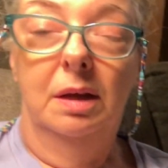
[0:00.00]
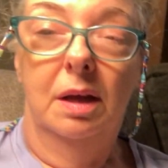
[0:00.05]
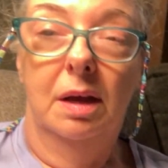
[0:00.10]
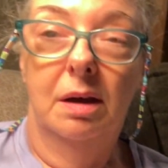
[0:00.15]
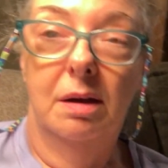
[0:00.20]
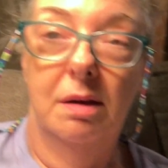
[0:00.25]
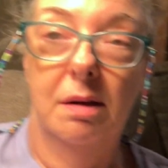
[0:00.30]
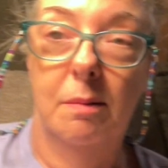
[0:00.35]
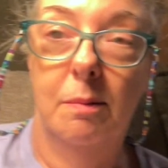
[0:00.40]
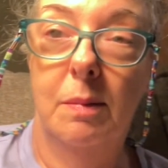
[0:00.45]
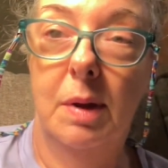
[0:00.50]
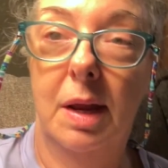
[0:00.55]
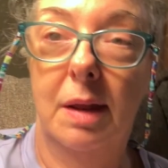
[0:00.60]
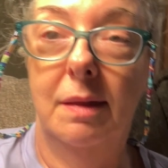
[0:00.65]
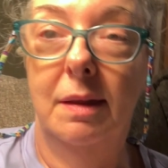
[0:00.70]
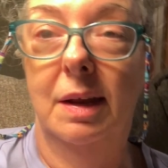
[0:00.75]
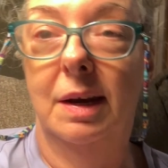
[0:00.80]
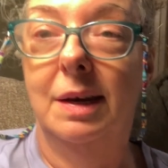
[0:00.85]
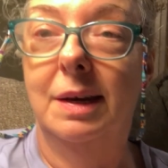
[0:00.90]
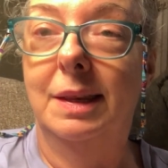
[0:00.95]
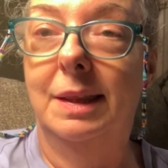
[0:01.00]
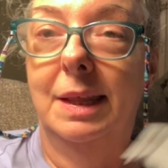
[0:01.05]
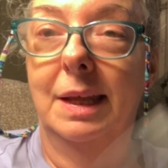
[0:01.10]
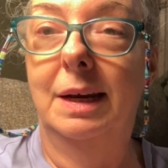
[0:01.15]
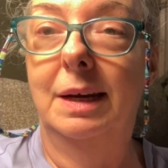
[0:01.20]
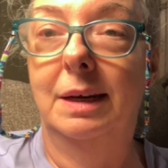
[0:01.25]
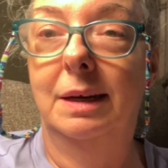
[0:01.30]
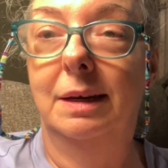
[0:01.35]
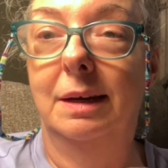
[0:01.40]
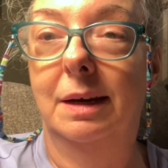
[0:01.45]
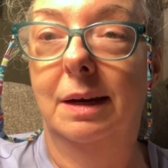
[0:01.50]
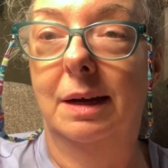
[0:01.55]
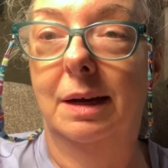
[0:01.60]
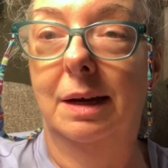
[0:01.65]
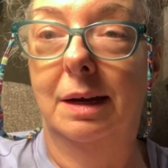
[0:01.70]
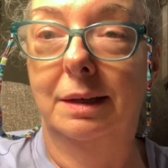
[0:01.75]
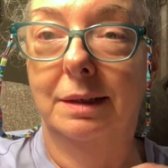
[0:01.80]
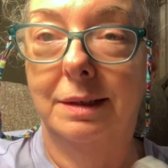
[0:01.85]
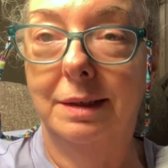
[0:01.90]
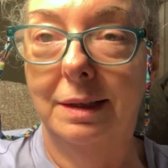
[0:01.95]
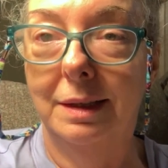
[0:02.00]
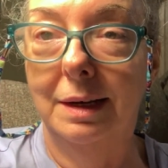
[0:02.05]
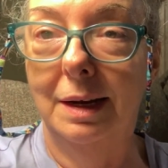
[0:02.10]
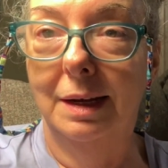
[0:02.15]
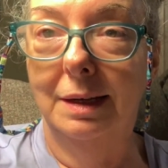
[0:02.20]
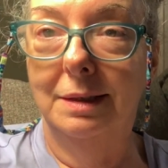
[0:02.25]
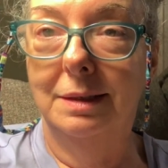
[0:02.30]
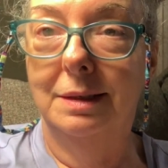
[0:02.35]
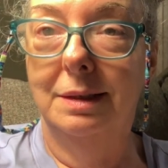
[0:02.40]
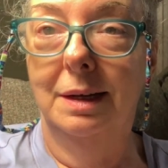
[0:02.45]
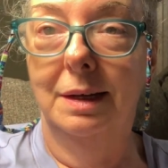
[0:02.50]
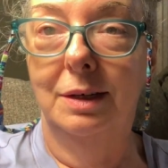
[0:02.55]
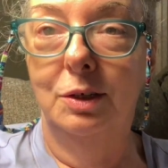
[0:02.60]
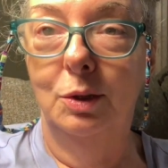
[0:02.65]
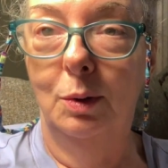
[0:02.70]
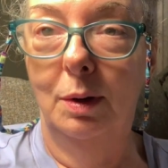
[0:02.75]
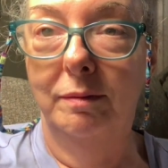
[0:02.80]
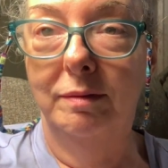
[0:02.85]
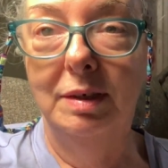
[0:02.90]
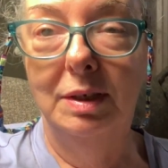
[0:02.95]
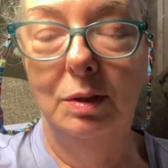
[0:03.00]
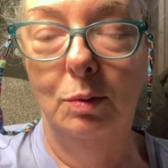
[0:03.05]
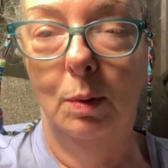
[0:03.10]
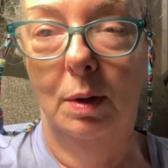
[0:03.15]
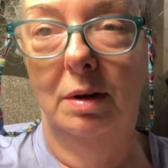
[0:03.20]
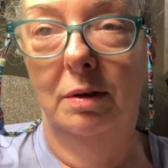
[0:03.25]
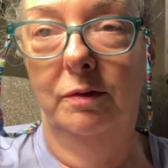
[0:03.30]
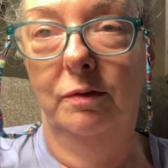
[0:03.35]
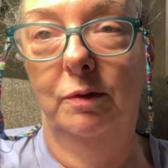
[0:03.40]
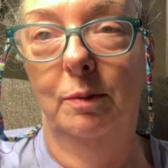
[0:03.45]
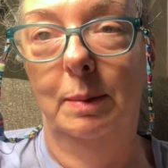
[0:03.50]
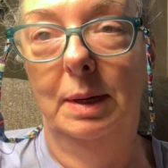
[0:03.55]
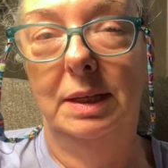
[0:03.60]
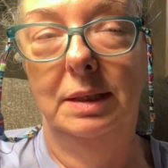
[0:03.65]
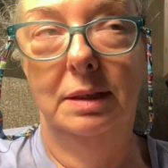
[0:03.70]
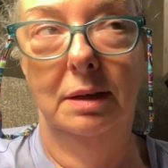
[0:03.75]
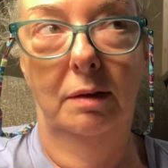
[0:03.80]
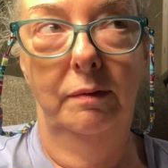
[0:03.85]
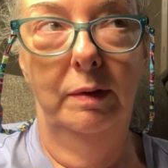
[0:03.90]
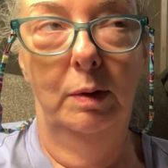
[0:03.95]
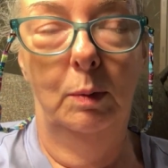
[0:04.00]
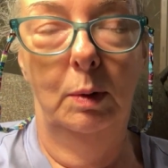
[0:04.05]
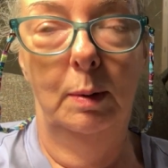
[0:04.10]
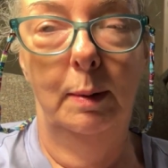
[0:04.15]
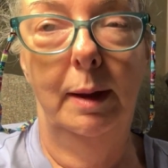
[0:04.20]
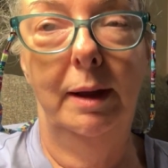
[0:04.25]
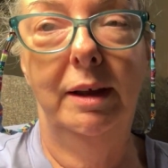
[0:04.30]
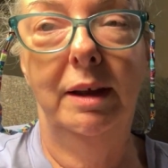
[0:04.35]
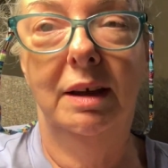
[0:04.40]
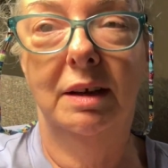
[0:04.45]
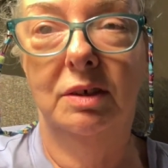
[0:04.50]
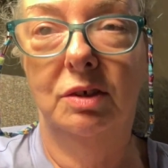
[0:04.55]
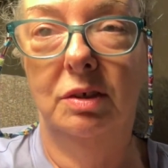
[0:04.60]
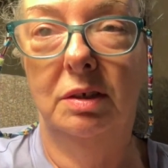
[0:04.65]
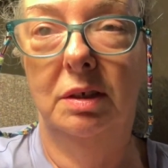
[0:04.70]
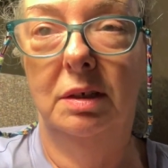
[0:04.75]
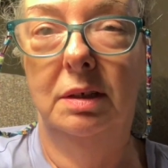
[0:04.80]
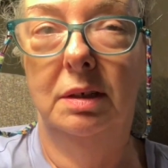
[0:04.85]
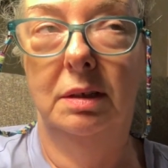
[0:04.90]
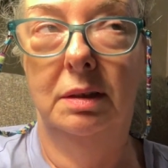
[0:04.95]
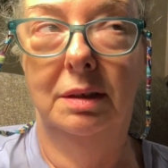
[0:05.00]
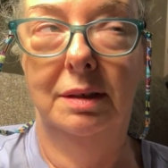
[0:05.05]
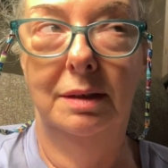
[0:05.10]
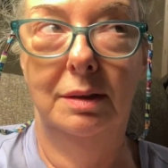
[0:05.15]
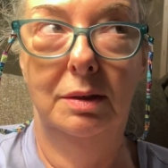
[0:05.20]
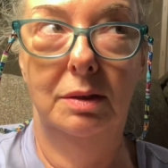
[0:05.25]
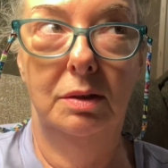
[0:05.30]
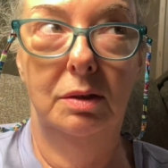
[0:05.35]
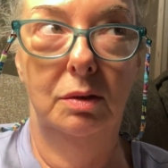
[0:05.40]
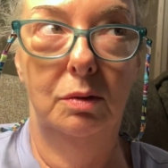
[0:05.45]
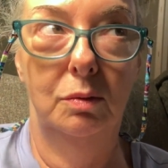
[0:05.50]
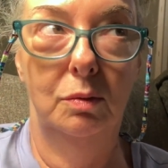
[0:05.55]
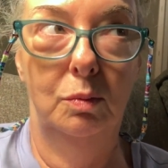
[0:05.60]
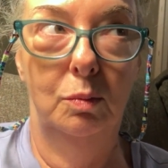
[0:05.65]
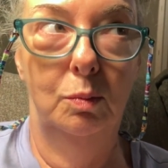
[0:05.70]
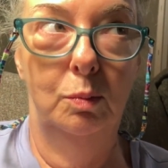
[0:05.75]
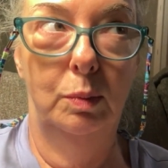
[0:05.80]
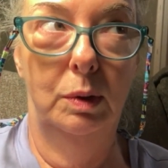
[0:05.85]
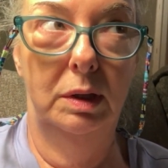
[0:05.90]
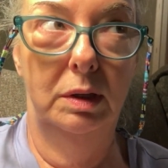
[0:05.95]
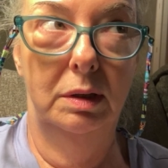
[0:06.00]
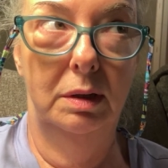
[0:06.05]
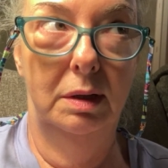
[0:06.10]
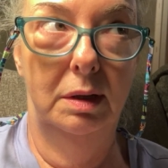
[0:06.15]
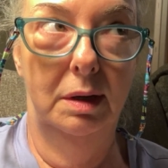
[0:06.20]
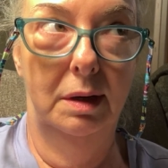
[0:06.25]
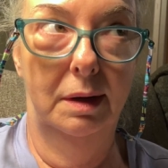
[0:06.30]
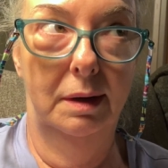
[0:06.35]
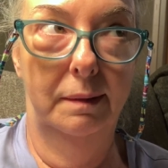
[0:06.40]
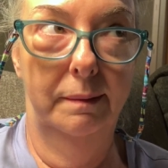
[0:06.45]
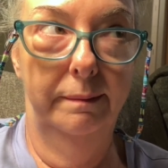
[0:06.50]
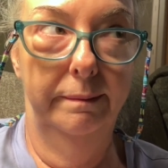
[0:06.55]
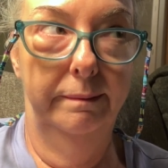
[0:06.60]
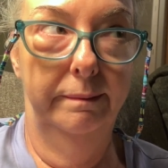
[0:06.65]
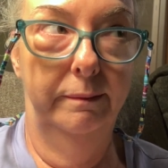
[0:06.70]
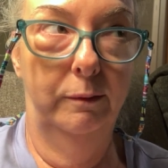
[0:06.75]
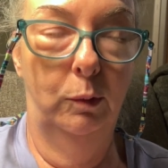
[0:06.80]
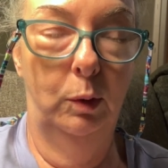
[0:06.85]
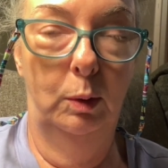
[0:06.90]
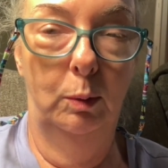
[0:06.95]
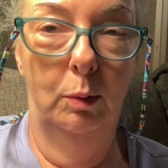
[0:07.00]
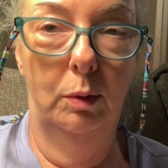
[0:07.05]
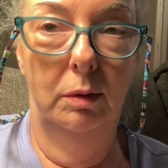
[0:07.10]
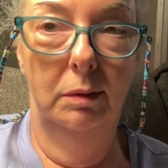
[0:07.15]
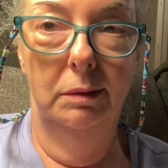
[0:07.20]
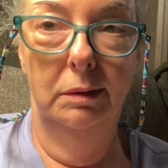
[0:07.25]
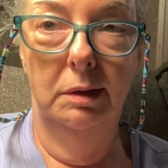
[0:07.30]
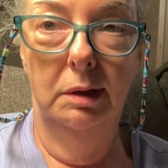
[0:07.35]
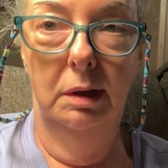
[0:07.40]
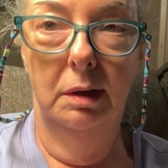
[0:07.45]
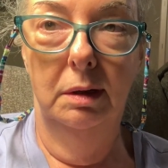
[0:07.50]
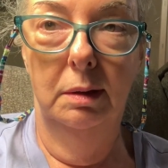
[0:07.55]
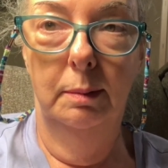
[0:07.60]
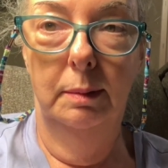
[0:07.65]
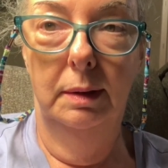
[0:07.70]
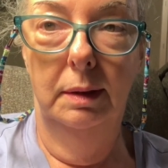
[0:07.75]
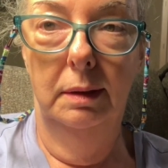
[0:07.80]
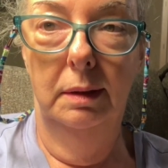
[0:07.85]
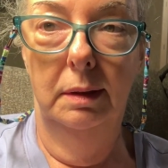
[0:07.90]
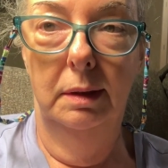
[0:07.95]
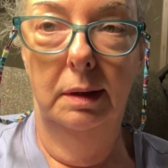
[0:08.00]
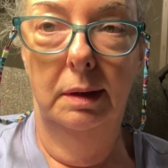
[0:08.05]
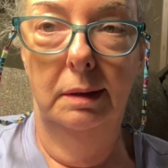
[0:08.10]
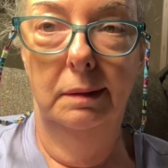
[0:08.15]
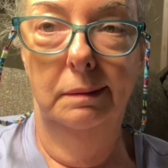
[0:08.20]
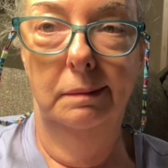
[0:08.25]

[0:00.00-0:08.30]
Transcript: Um, and then, then on to the next. I do have a sweater for myself. I want to make actually at least two, but yeah, we won't talk about that.